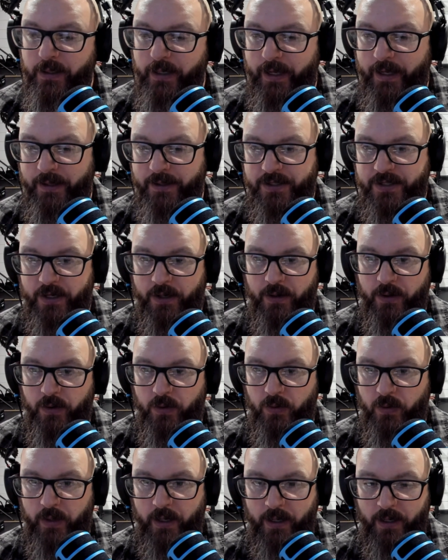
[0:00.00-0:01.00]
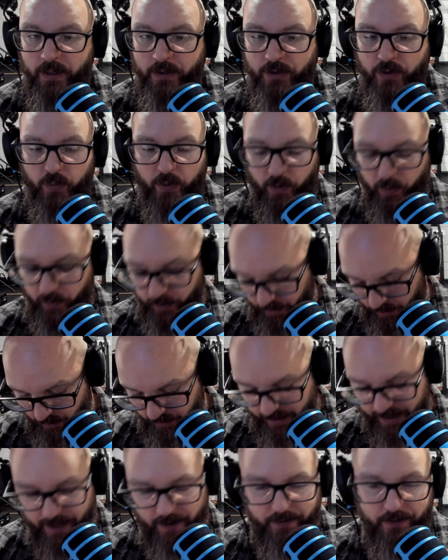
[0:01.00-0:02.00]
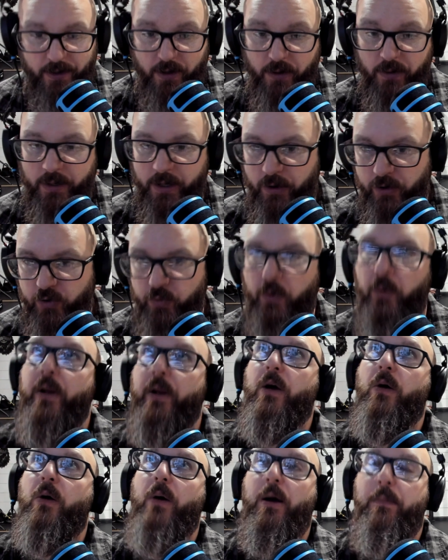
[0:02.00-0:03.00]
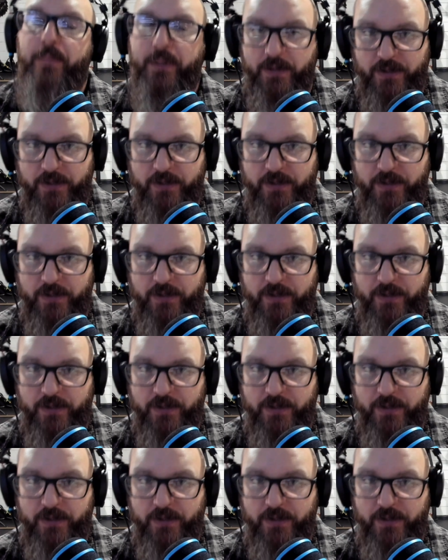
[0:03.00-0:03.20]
And so, do we want to go down? No, coach, we want to go up.